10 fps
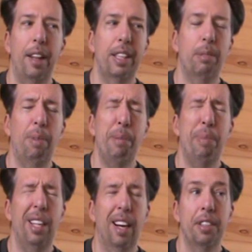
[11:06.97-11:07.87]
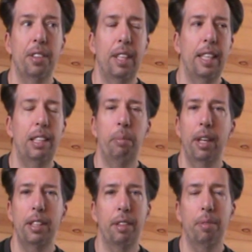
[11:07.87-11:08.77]
Uh, this might be under 90
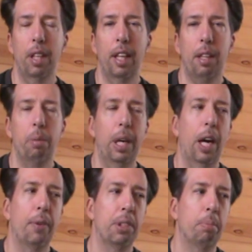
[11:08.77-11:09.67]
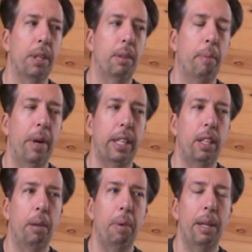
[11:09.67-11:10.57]
minutes. It felt like three hours, but it, it
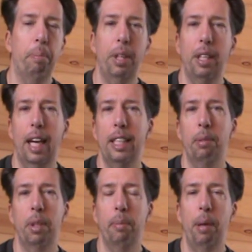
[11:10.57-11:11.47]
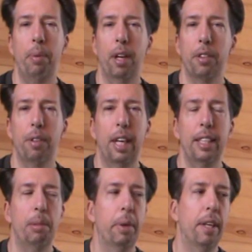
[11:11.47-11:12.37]
might it might be 90. It might be under
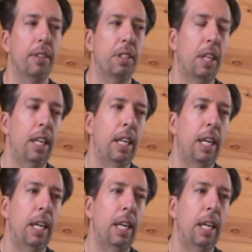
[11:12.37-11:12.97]
90 minutes.